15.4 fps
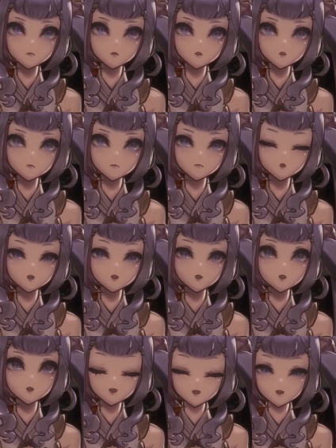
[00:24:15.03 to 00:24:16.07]
because
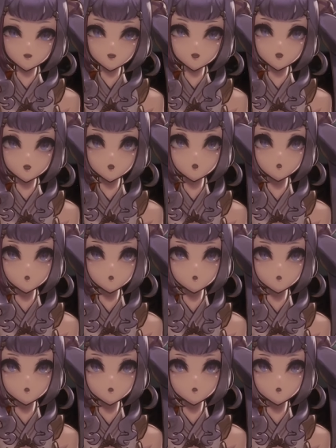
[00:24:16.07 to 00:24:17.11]
these things
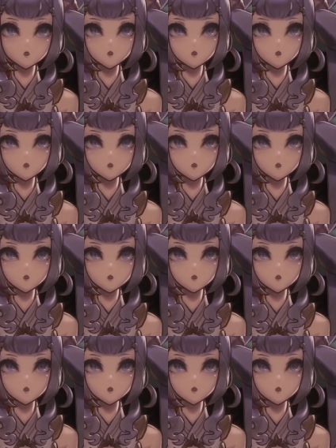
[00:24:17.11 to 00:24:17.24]
are